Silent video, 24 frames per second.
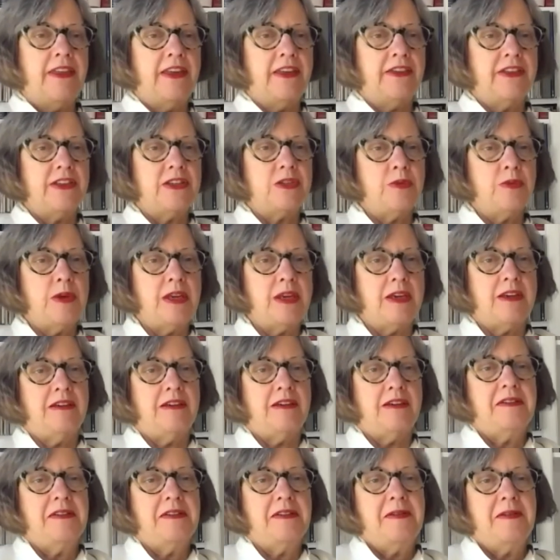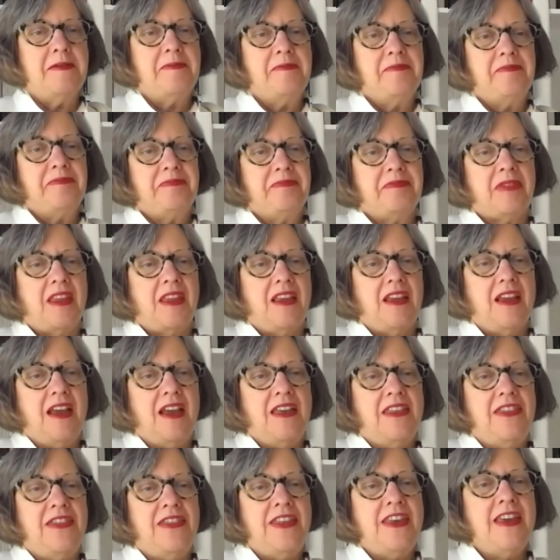I think, this week.
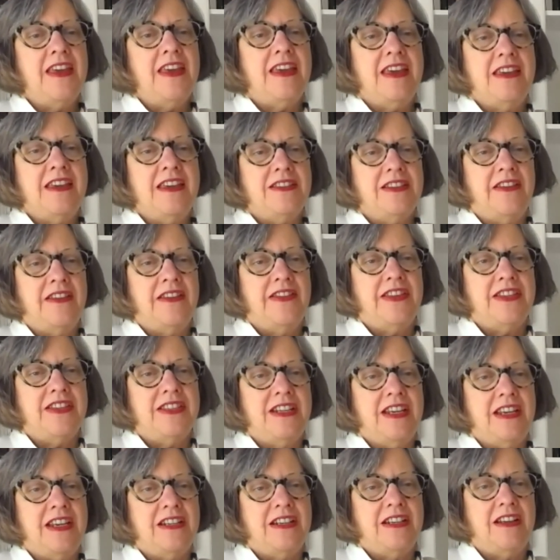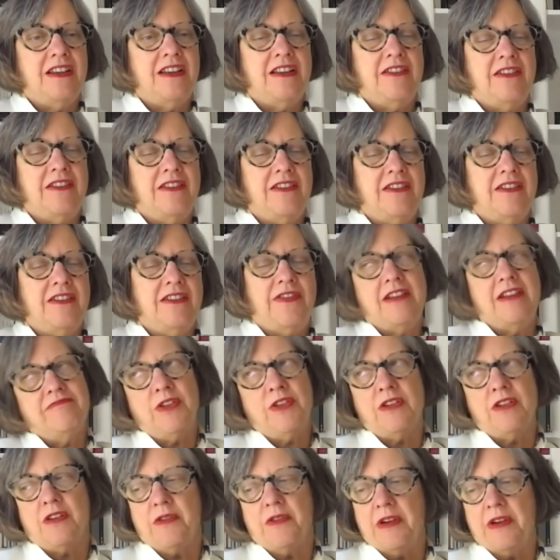I think he's on the stage, if I
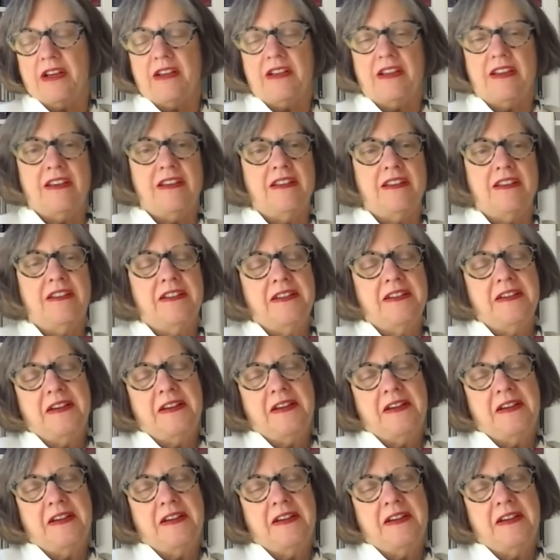heard correctly.